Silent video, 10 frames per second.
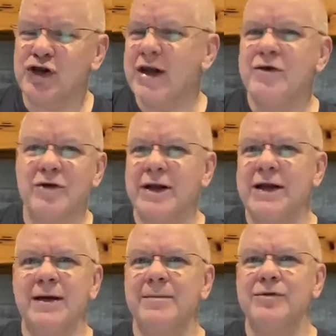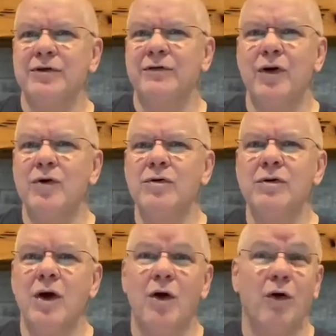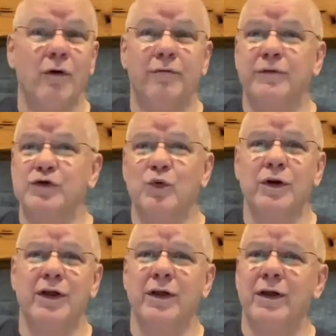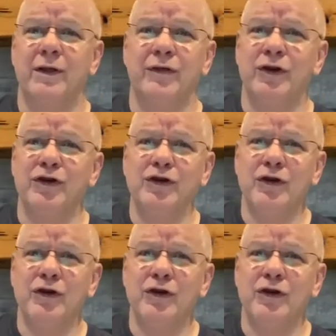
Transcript: sacred hymns of old or if it's one of the, the,